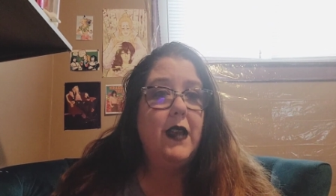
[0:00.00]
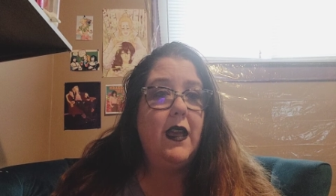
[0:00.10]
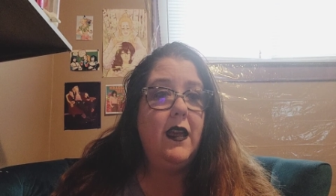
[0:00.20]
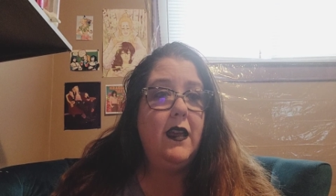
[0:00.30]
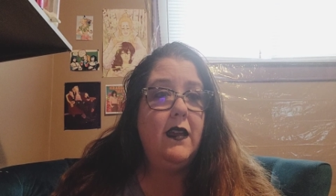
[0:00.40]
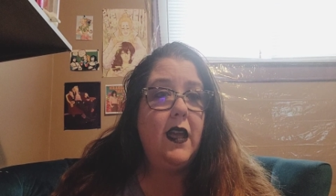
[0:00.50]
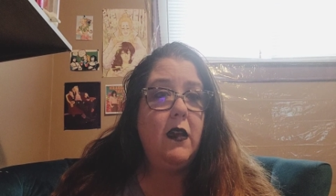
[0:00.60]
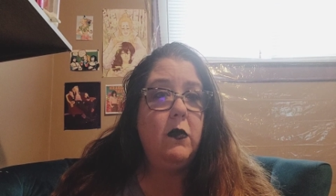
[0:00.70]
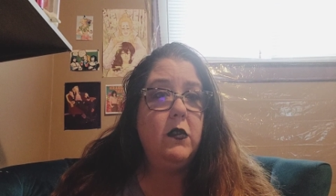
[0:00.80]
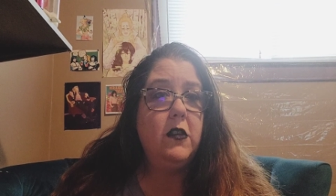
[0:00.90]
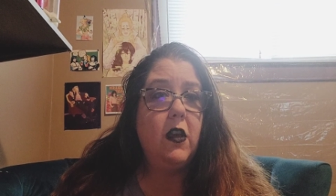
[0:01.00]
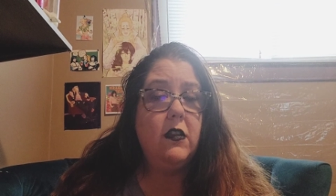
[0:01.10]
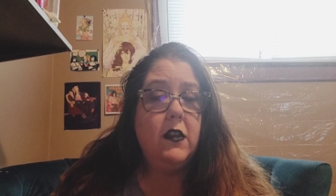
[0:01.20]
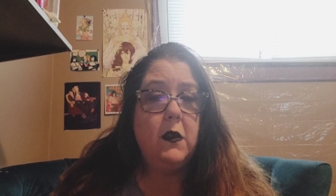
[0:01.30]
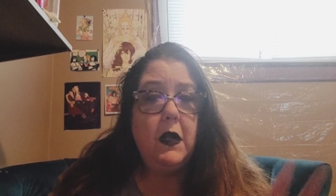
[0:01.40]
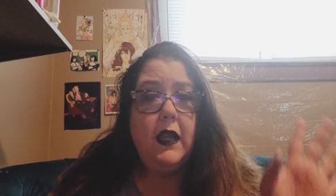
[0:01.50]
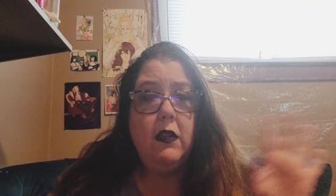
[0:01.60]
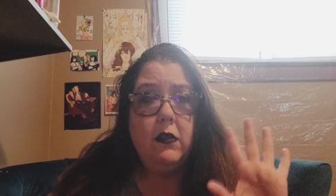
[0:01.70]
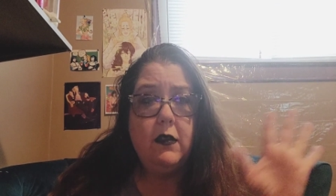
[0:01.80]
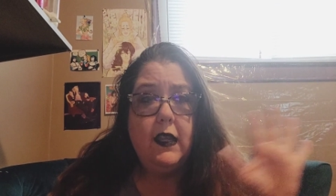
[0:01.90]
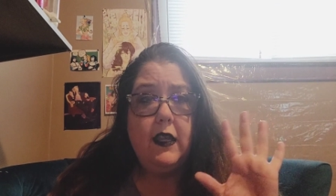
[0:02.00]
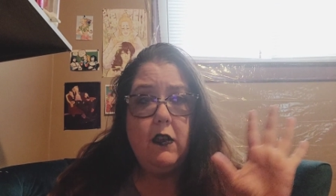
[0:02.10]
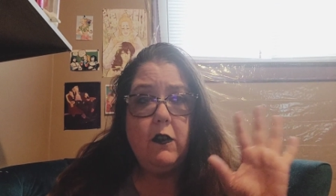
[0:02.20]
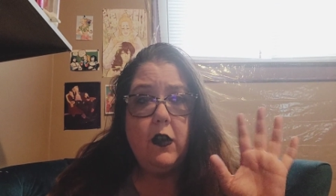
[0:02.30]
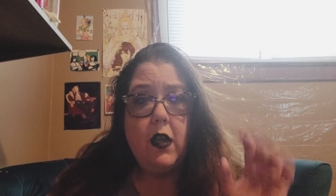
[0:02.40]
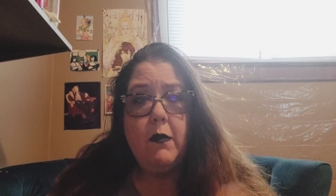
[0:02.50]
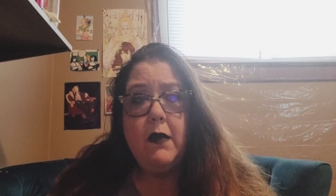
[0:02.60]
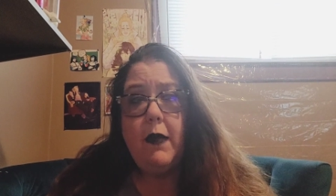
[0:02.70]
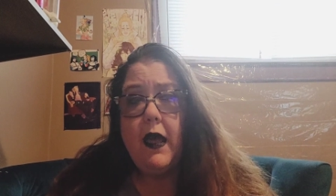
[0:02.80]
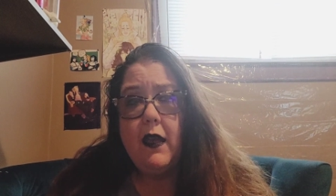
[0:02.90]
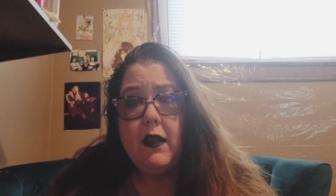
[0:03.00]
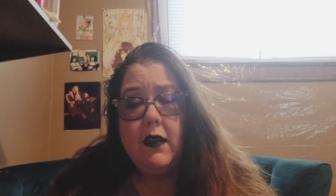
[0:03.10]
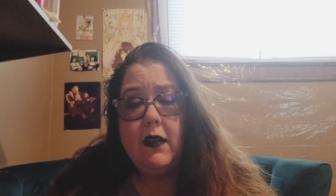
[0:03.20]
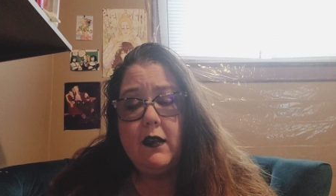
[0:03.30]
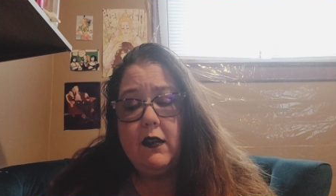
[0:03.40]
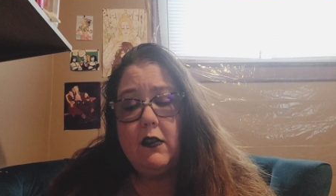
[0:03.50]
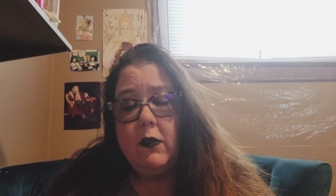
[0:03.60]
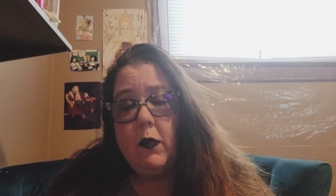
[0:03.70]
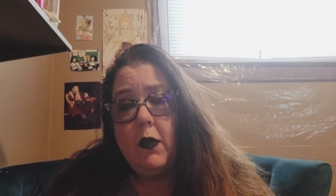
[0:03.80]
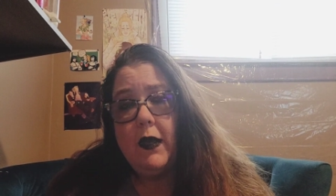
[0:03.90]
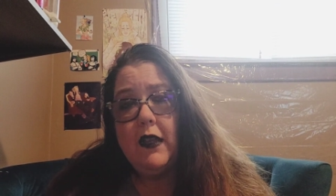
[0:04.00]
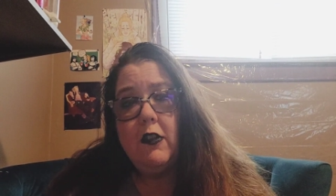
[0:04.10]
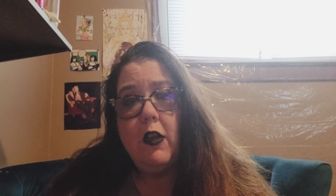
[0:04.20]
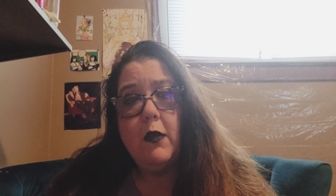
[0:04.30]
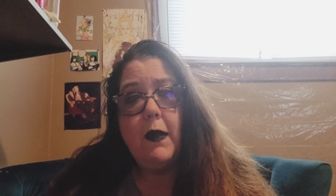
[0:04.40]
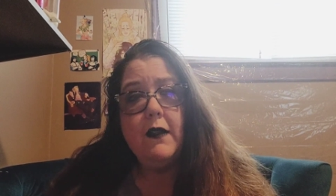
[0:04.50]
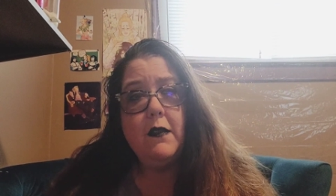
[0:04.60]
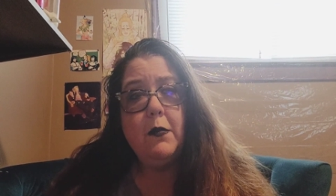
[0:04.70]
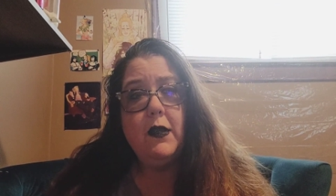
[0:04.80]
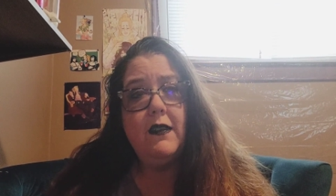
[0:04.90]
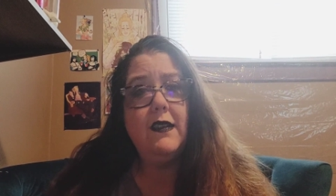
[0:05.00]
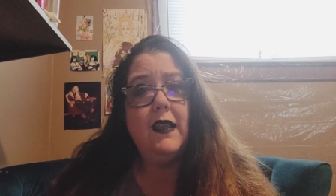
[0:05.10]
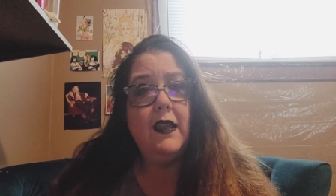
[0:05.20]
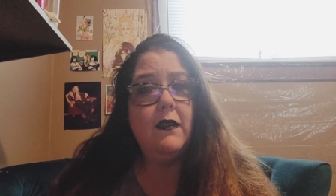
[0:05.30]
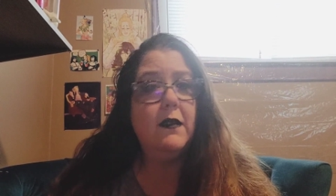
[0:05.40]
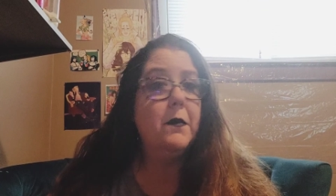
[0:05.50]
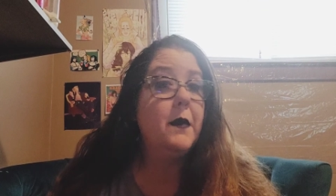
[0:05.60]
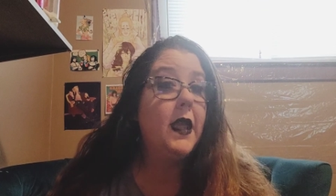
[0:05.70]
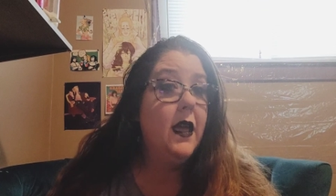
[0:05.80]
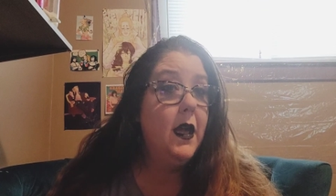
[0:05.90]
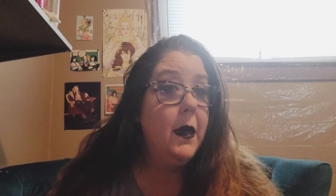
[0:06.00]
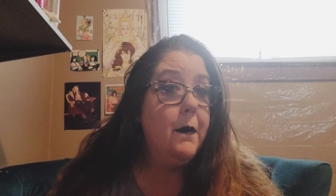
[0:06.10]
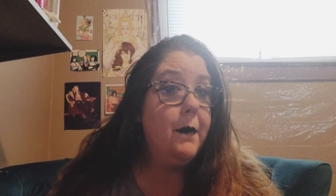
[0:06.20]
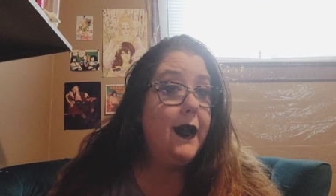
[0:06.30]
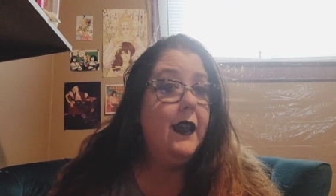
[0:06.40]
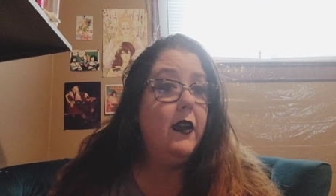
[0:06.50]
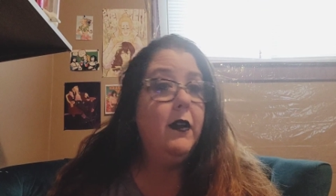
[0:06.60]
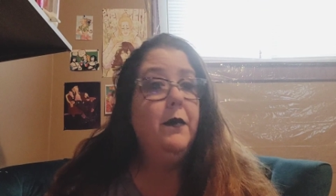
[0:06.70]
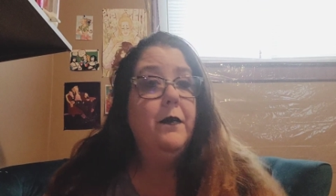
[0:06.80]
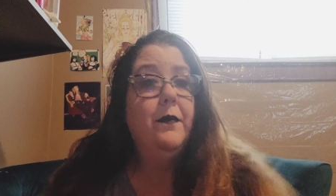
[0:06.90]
And I will talk to you later. Thank you for coming back, where we can talk about some books and things. Bye, y'all.